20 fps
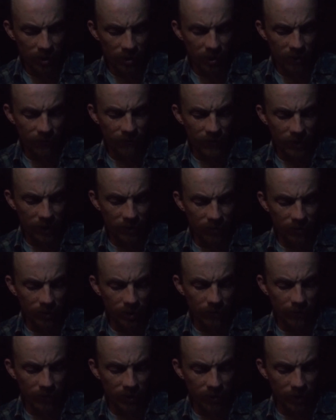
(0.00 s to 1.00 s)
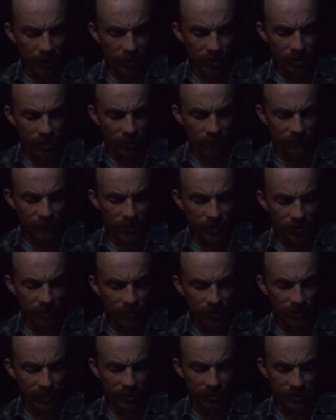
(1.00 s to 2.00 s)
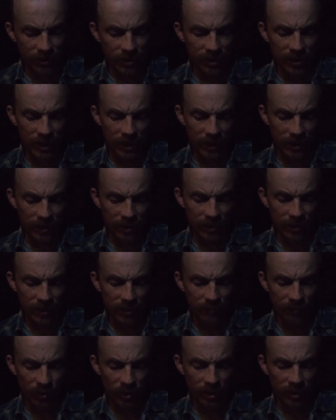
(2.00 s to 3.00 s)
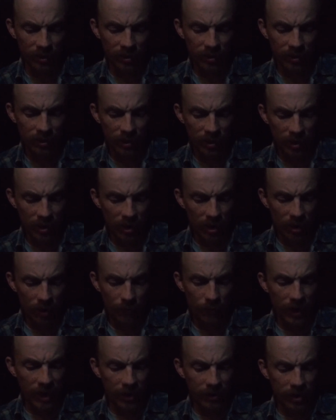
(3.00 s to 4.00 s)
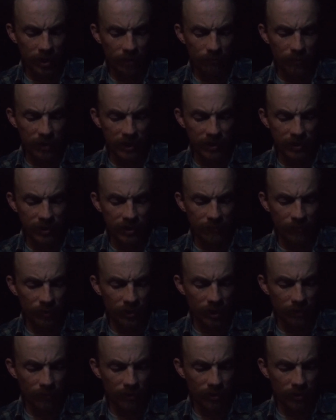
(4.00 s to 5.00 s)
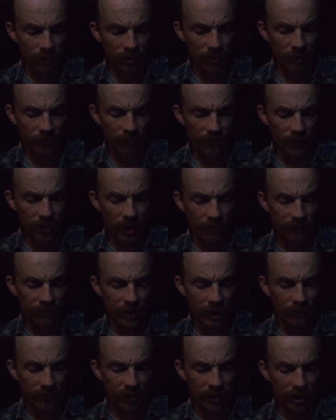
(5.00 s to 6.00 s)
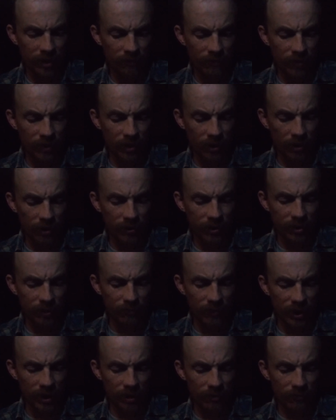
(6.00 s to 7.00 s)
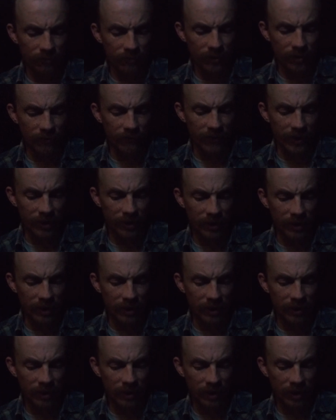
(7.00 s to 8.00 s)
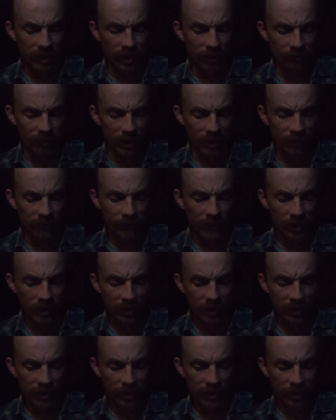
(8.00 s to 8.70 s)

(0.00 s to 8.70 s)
The federal immigration officials understand this, but, backed up by the Supreme Court, they have given him an ultimatum to vacate anyway.